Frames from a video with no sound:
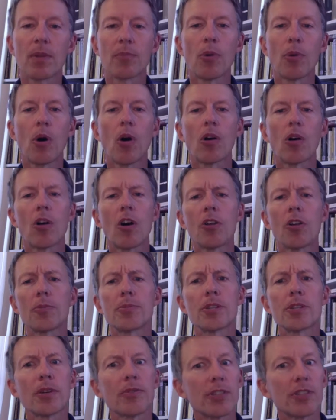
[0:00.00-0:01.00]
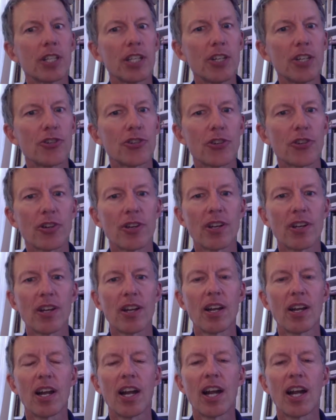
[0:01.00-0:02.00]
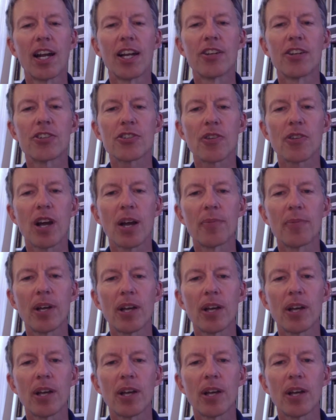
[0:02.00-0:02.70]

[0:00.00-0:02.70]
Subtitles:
Paul called himself a teacher, and he described